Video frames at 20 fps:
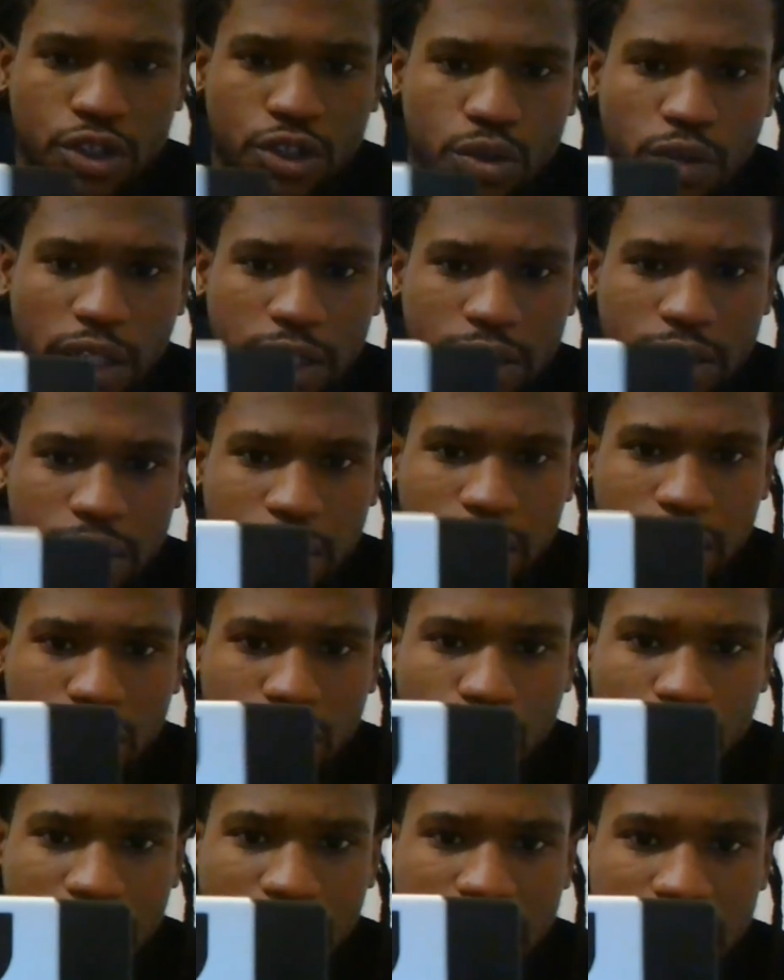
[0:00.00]

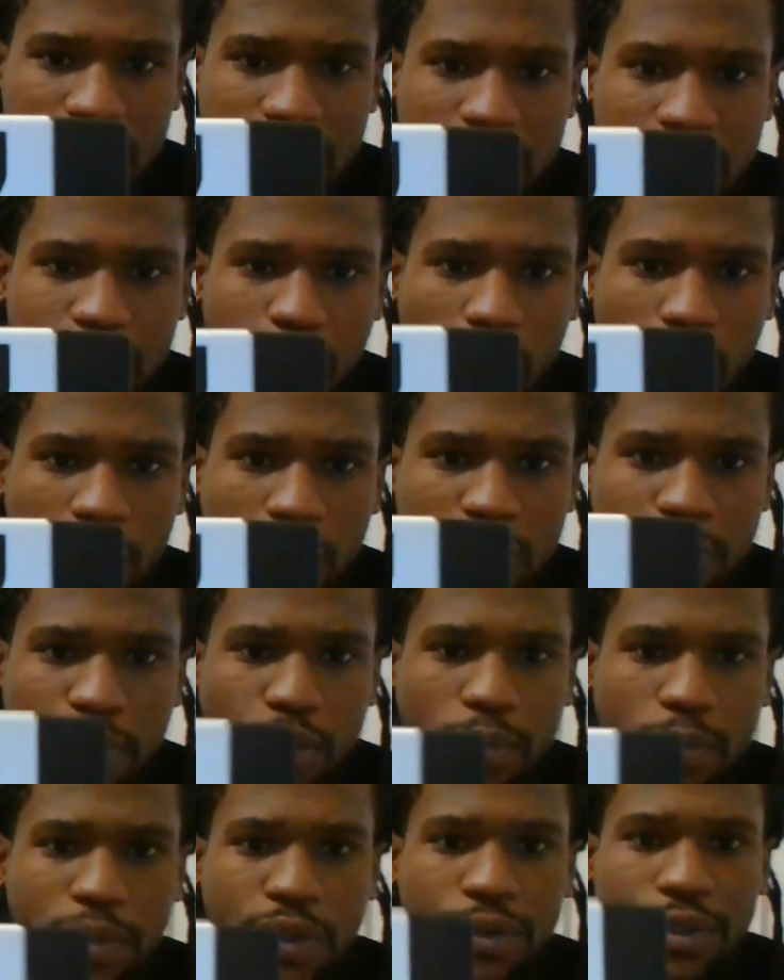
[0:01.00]
226 parts
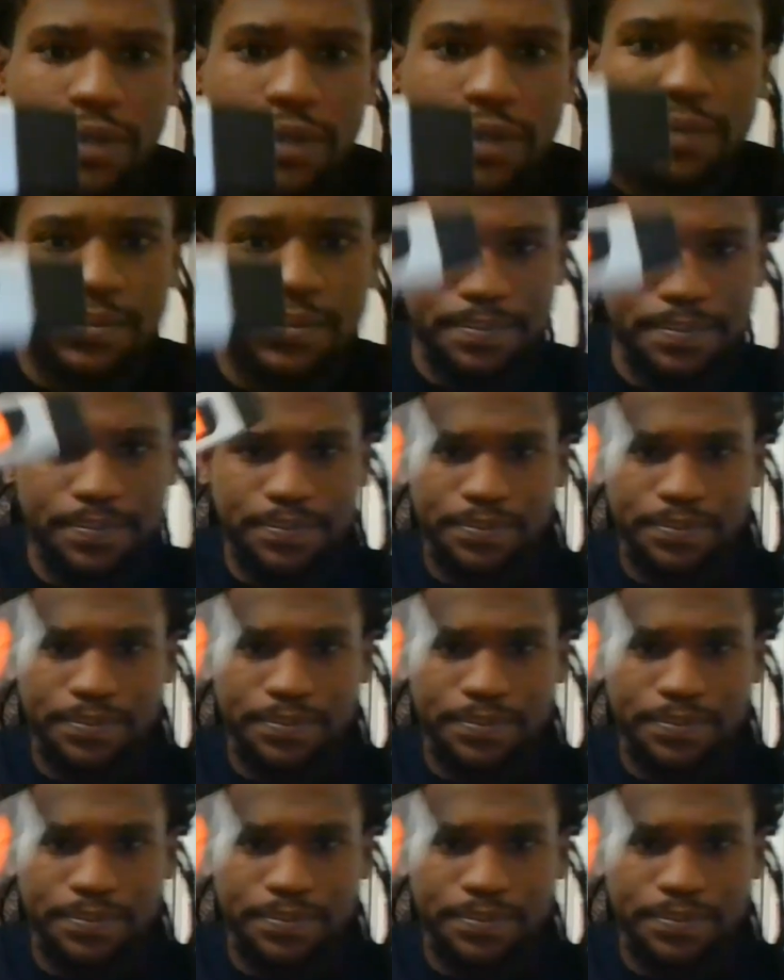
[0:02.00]
per million.